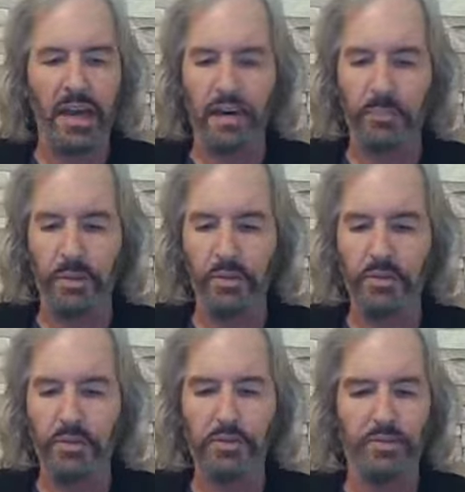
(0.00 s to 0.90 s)
a portion
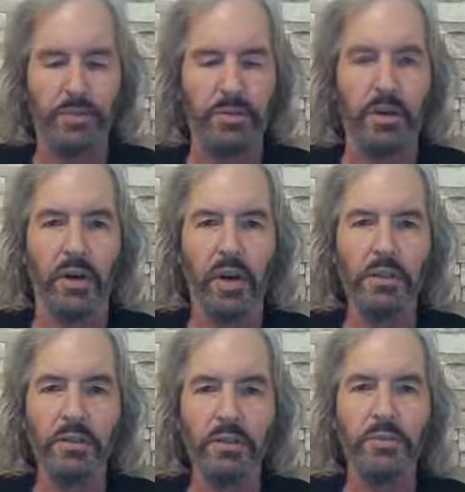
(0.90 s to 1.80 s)
of Scripture,
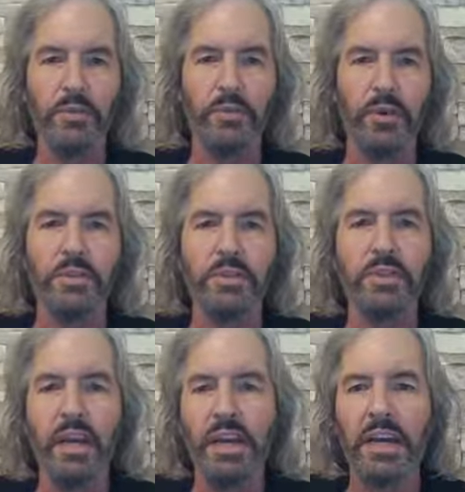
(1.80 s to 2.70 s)
just a few verses,
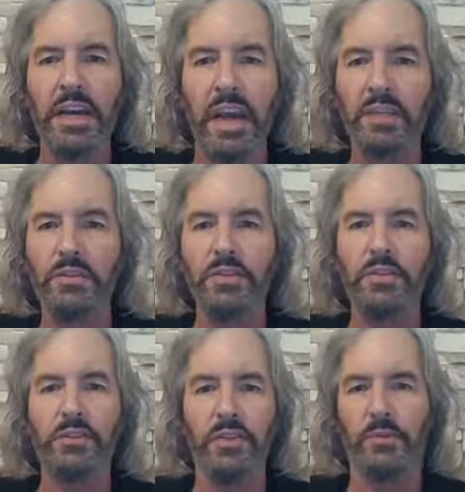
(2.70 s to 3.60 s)
in
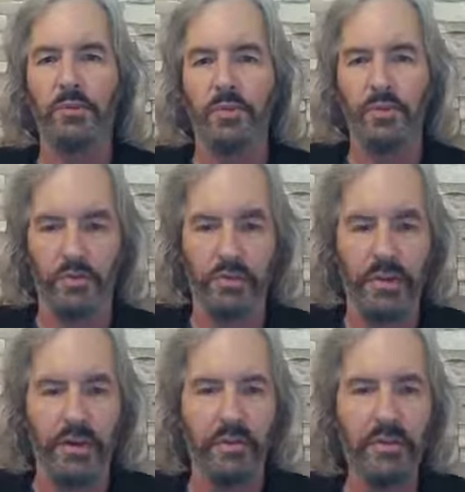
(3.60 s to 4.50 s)
Exodus chapter
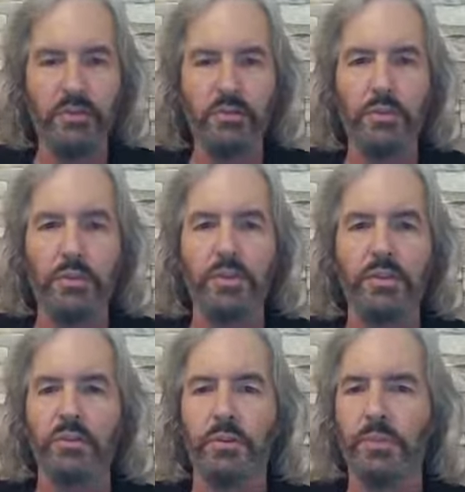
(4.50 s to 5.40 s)
13. This is during the
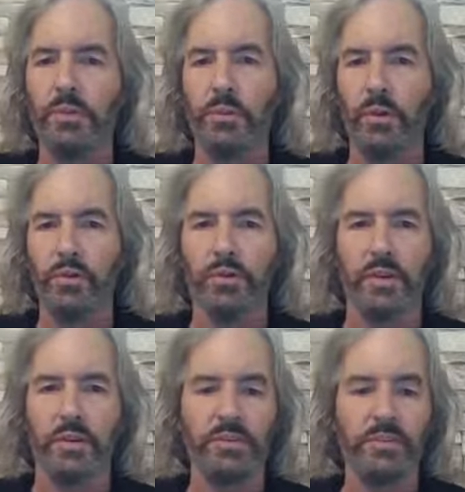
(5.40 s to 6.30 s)
trip in the
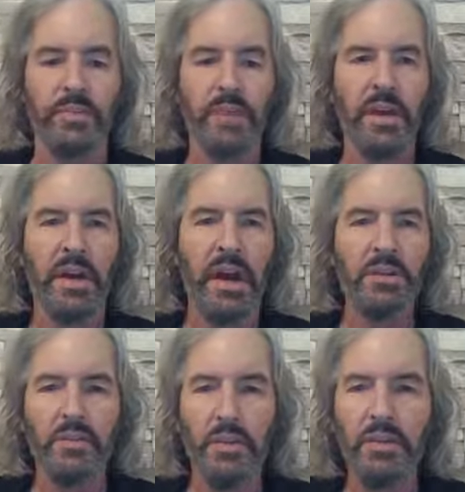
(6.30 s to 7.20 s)
wilderness. And
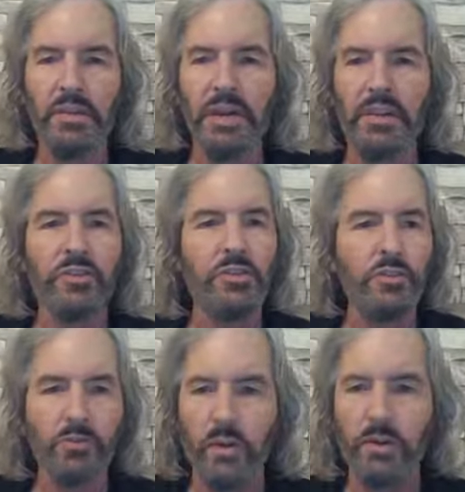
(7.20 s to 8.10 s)
something
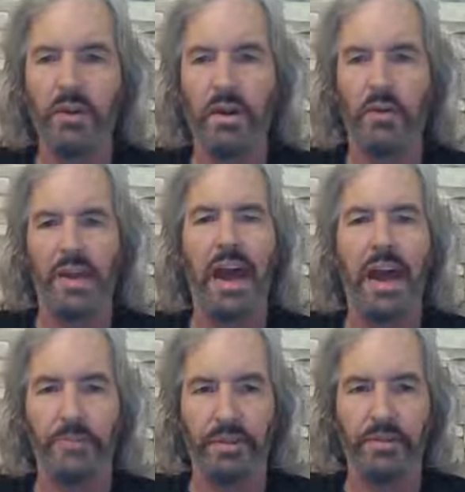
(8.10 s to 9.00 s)
extraordinary
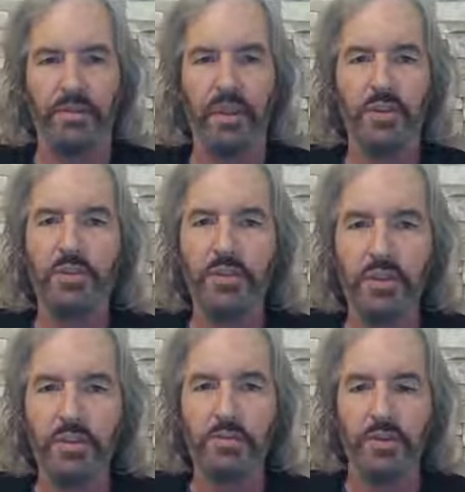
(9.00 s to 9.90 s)
happened to the
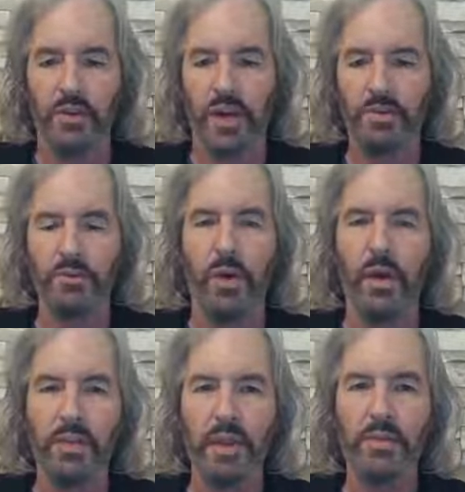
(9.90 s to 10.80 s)
Israelites while
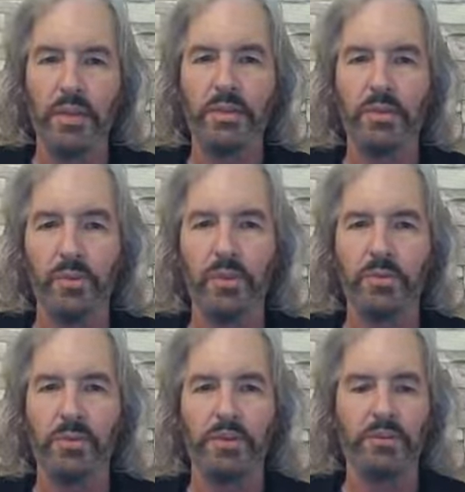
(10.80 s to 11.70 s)
they were in the
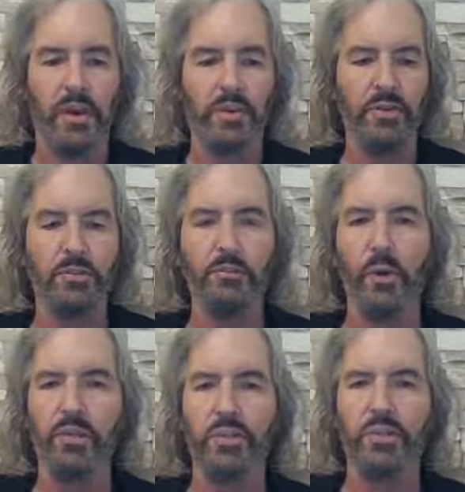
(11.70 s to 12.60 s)
wilderness under
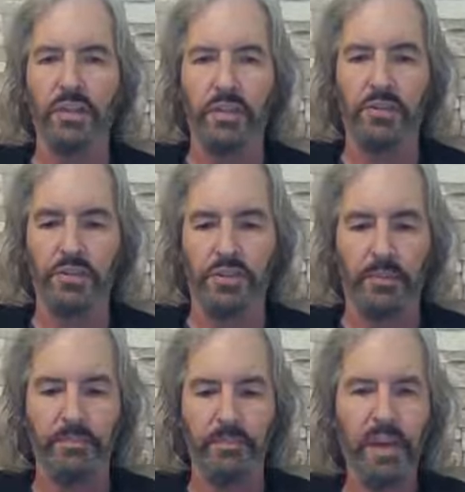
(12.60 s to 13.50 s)
Moses'
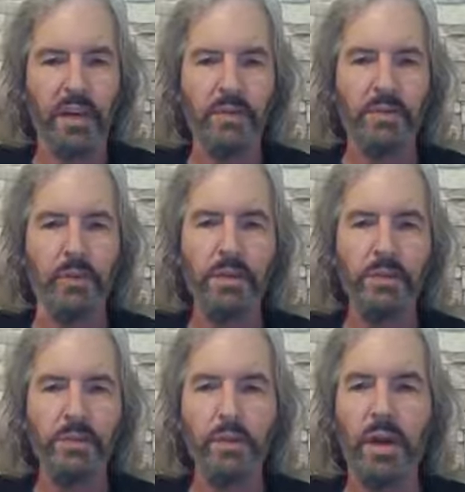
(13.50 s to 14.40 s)
leadership. So if
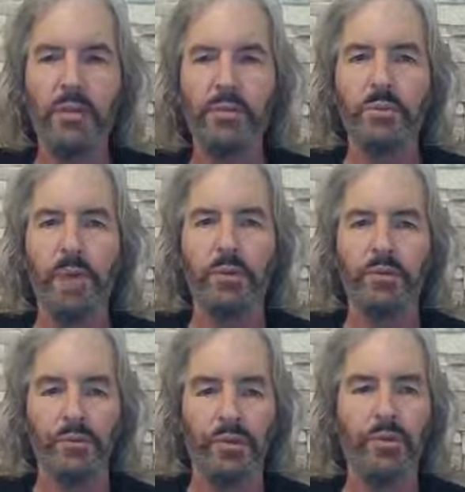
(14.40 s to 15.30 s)
you have your Bibles
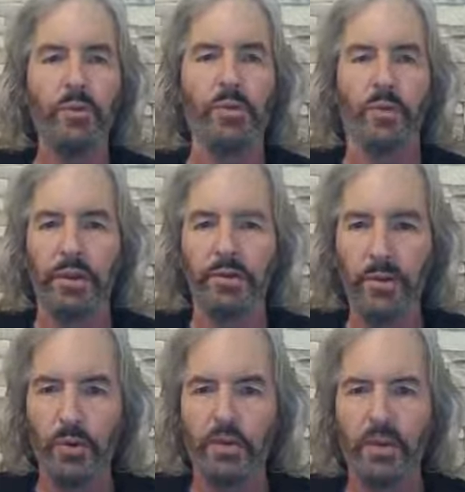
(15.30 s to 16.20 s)
with you or if you
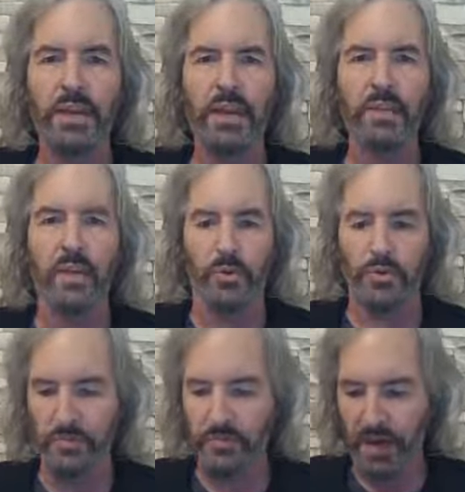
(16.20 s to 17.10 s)
are taking
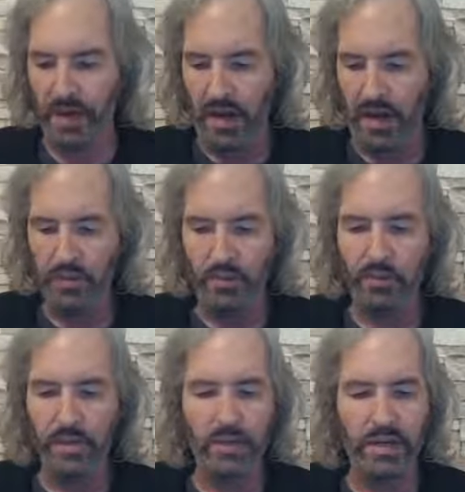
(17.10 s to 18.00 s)
notes, I'm going to
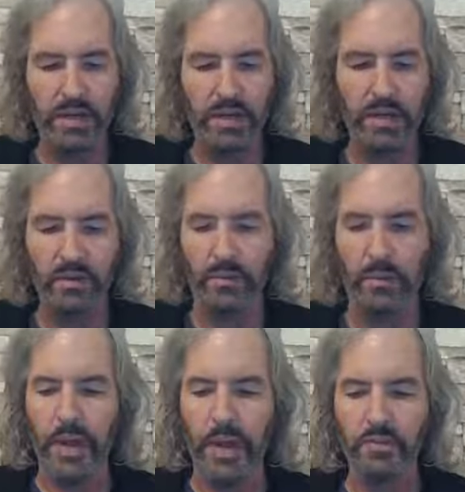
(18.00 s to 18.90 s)
be reading from
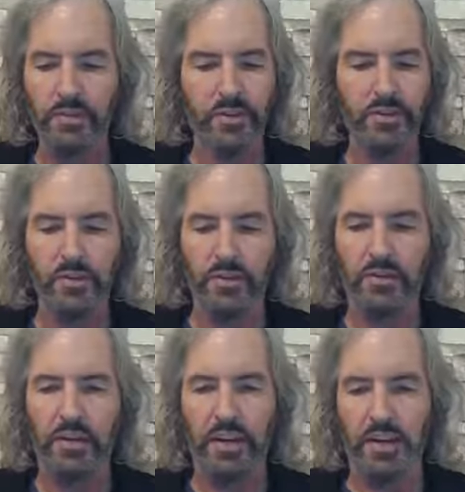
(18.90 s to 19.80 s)
Exodus
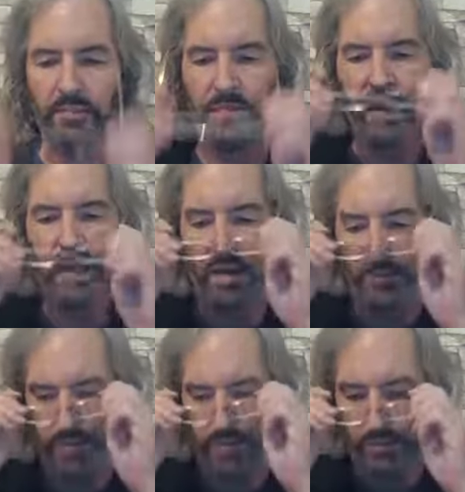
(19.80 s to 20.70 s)
13 and I'm
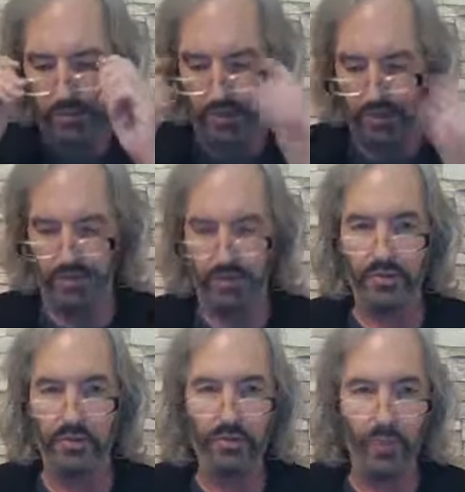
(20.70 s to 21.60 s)
going to be reading
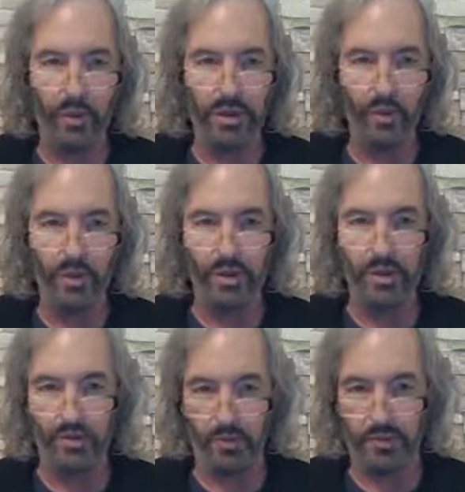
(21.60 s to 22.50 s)
verses 21 and
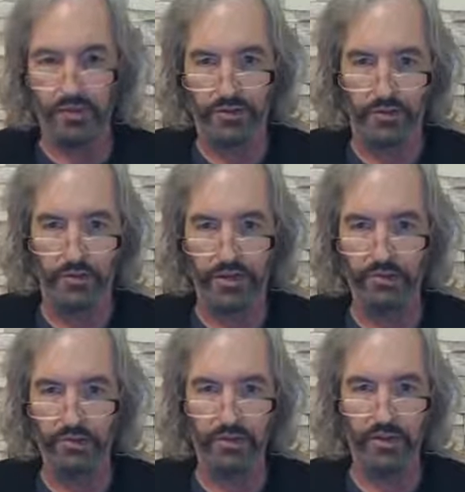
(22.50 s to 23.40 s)
22. Here's
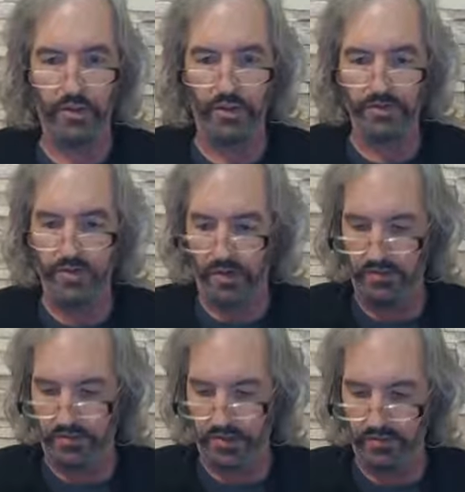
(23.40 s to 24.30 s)
what the Word of God
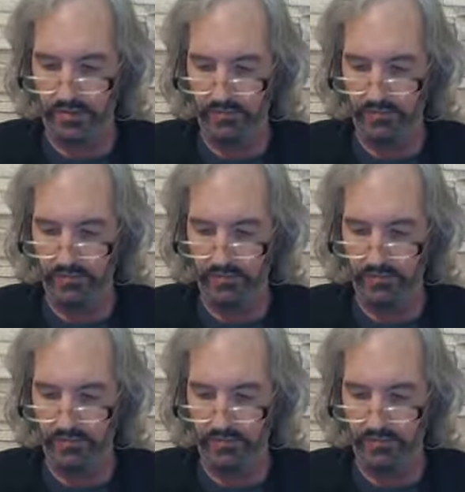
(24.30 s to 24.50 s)
says